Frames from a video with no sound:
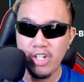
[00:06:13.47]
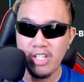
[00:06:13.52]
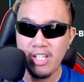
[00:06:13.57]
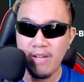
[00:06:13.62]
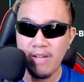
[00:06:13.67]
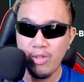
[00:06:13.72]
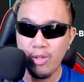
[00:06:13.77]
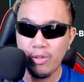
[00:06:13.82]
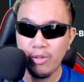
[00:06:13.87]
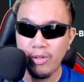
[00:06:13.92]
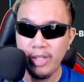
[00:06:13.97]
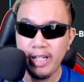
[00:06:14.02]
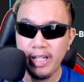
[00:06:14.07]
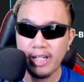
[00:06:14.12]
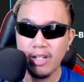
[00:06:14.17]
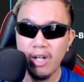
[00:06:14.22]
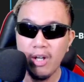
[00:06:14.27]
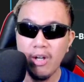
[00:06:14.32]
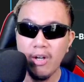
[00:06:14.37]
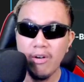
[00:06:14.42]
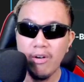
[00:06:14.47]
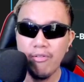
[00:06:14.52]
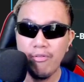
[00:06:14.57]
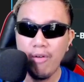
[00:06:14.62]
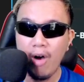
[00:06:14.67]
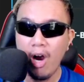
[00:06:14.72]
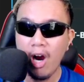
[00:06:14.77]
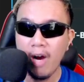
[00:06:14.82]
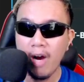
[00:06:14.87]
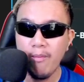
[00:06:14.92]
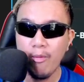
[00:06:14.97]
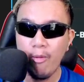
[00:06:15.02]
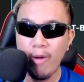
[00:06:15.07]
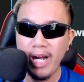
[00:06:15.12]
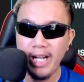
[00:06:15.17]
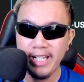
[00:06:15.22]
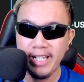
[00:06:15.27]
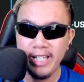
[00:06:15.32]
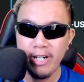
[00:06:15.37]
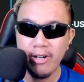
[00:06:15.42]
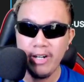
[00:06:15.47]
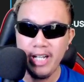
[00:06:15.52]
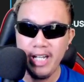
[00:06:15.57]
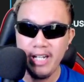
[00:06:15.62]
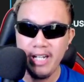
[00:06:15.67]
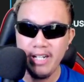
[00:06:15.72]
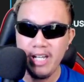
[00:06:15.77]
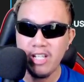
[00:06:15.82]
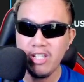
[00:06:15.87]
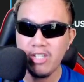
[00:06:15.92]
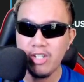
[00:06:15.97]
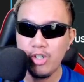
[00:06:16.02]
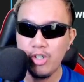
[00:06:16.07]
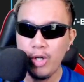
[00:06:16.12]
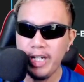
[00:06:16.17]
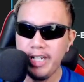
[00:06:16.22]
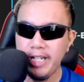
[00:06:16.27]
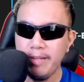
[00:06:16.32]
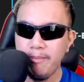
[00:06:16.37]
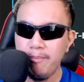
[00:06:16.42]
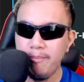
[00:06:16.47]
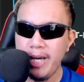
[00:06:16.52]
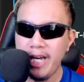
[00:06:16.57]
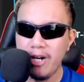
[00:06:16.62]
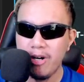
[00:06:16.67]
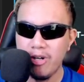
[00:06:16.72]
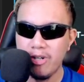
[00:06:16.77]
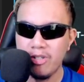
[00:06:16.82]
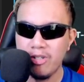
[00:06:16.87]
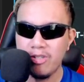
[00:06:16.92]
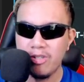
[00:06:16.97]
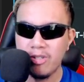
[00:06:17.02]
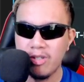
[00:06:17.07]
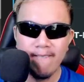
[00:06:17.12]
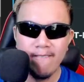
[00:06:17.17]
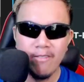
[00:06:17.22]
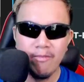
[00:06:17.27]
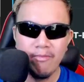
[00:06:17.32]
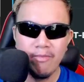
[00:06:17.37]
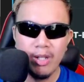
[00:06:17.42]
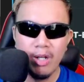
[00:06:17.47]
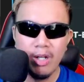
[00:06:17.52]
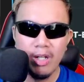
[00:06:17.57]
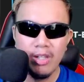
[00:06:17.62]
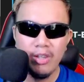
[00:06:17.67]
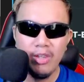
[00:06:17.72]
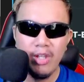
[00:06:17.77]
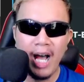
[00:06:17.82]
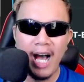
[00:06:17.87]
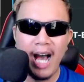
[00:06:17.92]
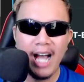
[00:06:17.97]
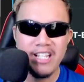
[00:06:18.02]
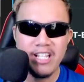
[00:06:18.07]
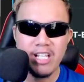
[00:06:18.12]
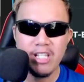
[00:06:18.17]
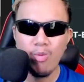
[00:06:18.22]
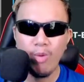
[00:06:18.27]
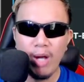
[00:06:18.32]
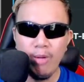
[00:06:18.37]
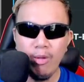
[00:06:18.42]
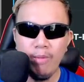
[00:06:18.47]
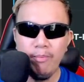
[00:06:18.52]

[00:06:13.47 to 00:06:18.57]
have to click farm right here in this trading pairs. The hottest one would